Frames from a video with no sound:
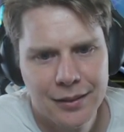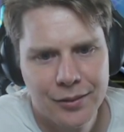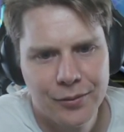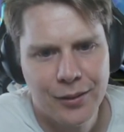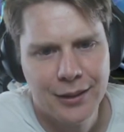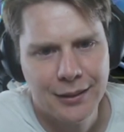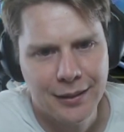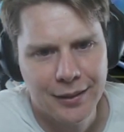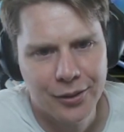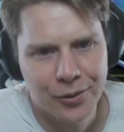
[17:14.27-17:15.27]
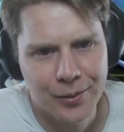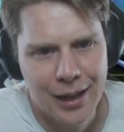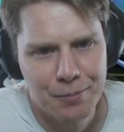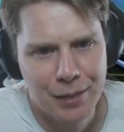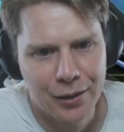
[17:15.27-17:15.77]
Finally deals with
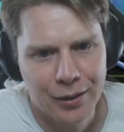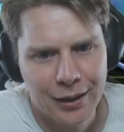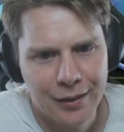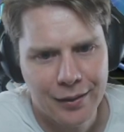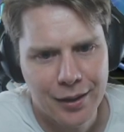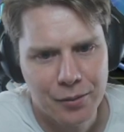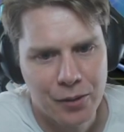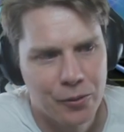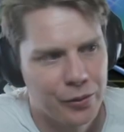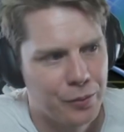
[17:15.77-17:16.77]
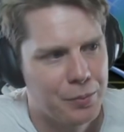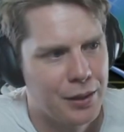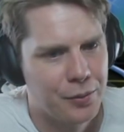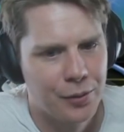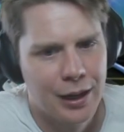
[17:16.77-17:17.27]
that Mega Alakazam. That was a big
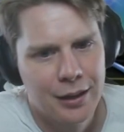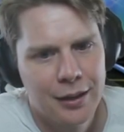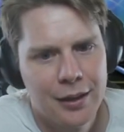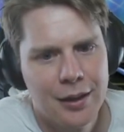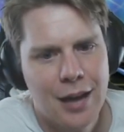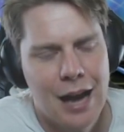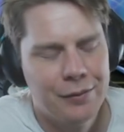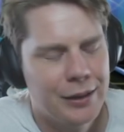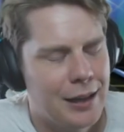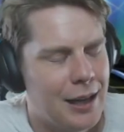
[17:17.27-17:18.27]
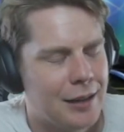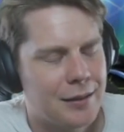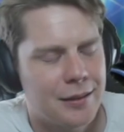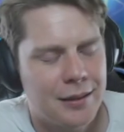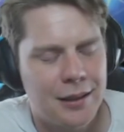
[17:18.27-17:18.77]
threat. Having that
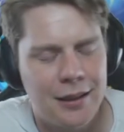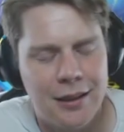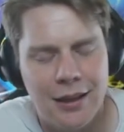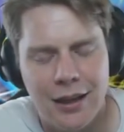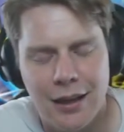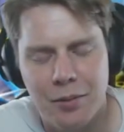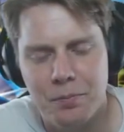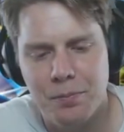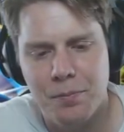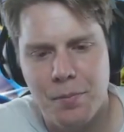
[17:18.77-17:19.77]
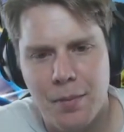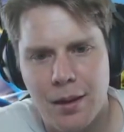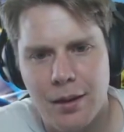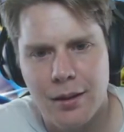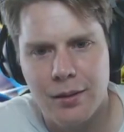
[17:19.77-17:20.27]
Dawn
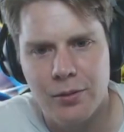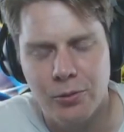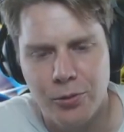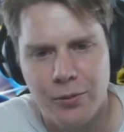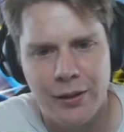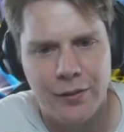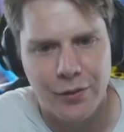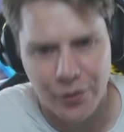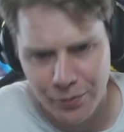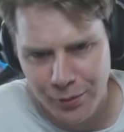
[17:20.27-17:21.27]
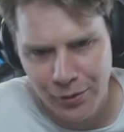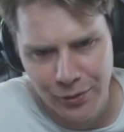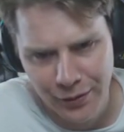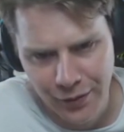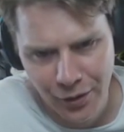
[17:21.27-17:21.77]
Wings Necrozma though on
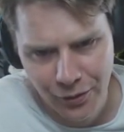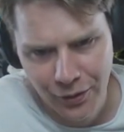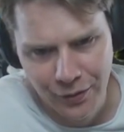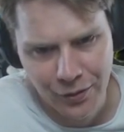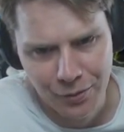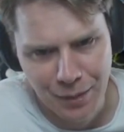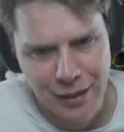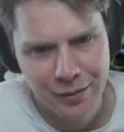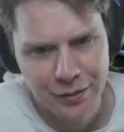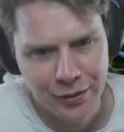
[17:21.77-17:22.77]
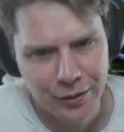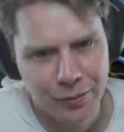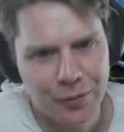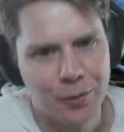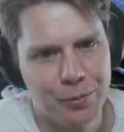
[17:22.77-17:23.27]
his goal has got to make
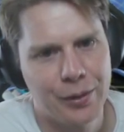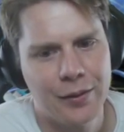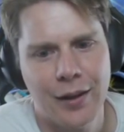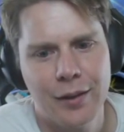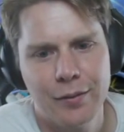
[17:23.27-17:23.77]
Janil feel pretty safe.